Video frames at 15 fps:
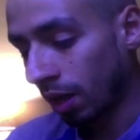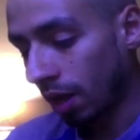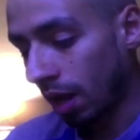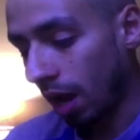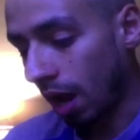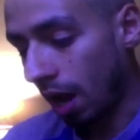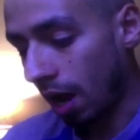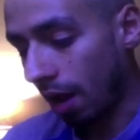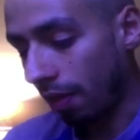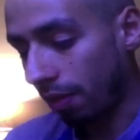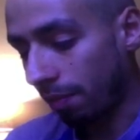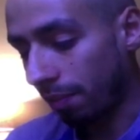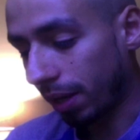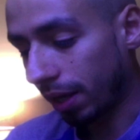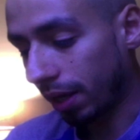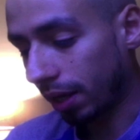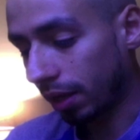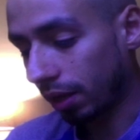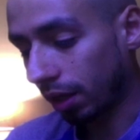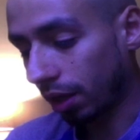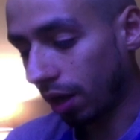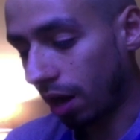The ping
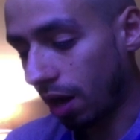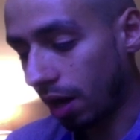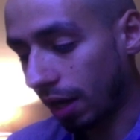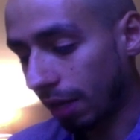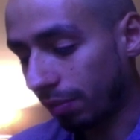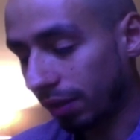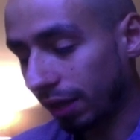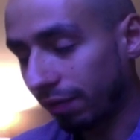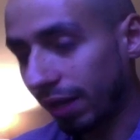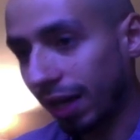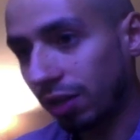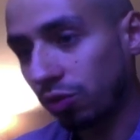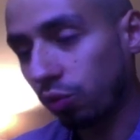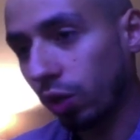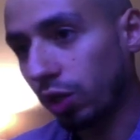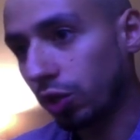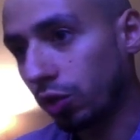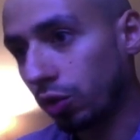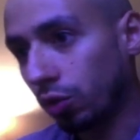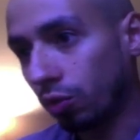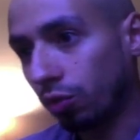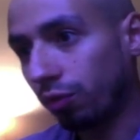and the gong, I believe that's when
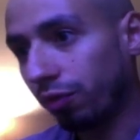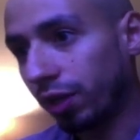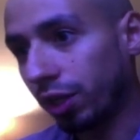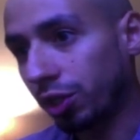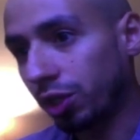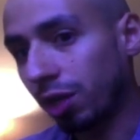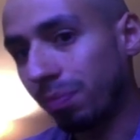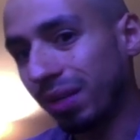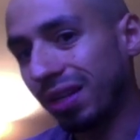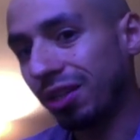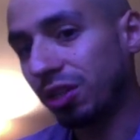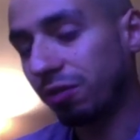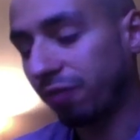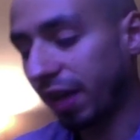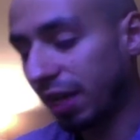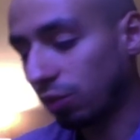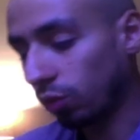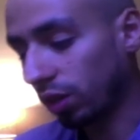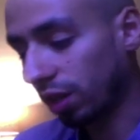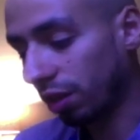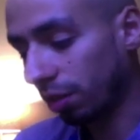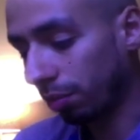you finish up each phase
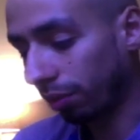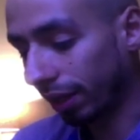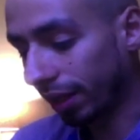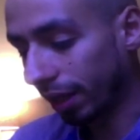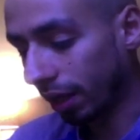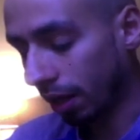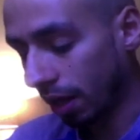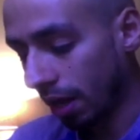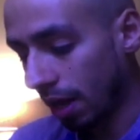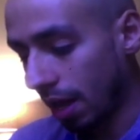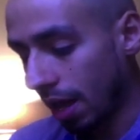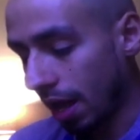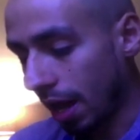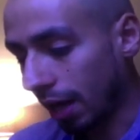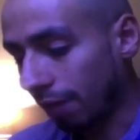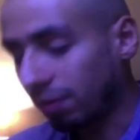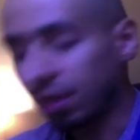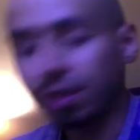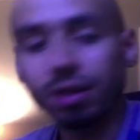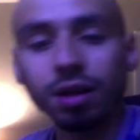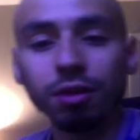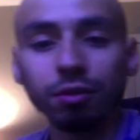within the breathing. And I've done another